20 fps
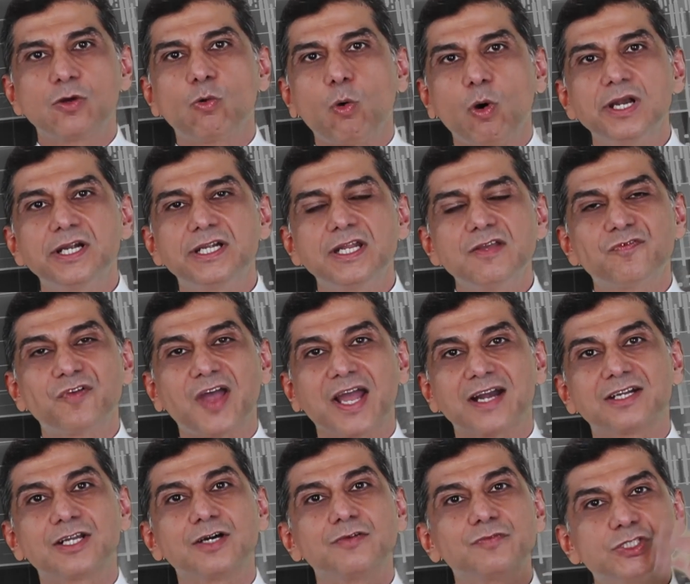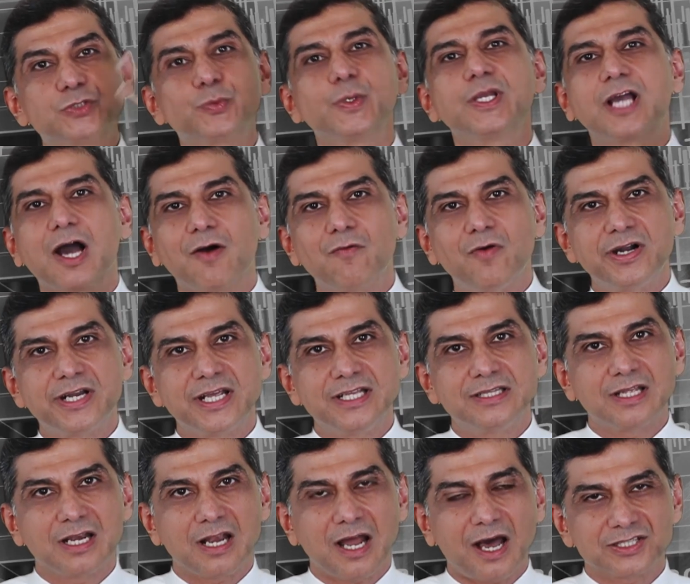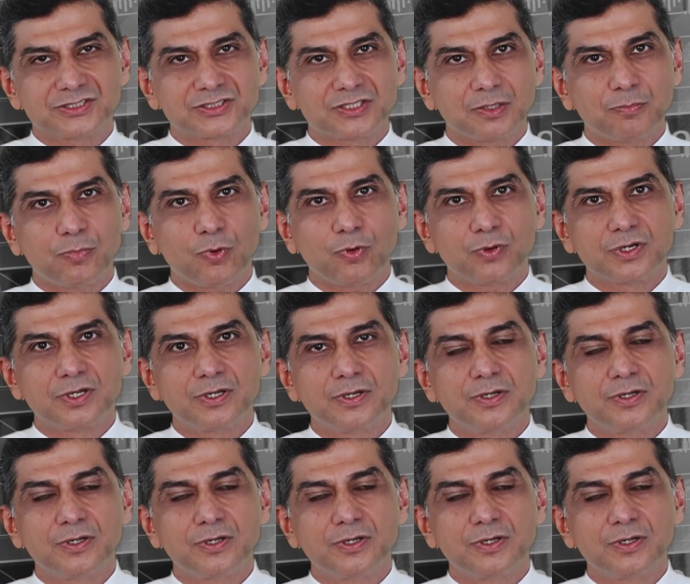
quality factor which we covered in the last report.